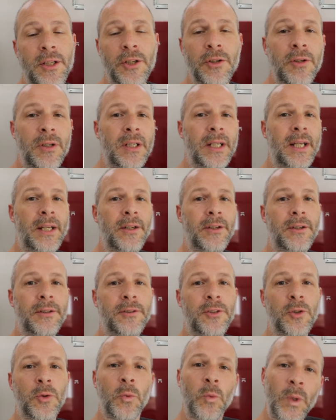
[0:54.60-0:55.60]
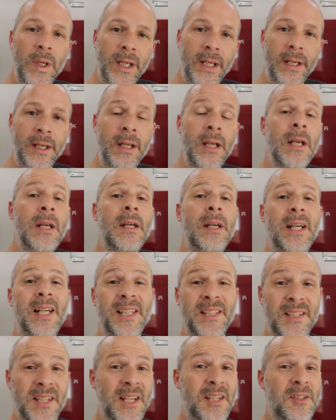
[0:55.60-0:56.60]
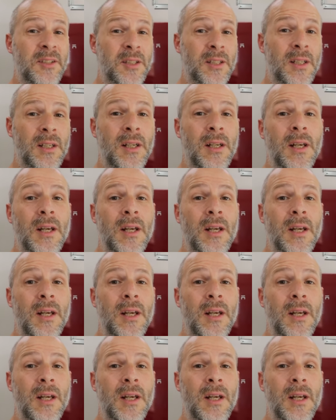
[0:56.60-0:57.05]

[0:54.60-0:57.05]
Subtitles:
you can enter to win a Tesla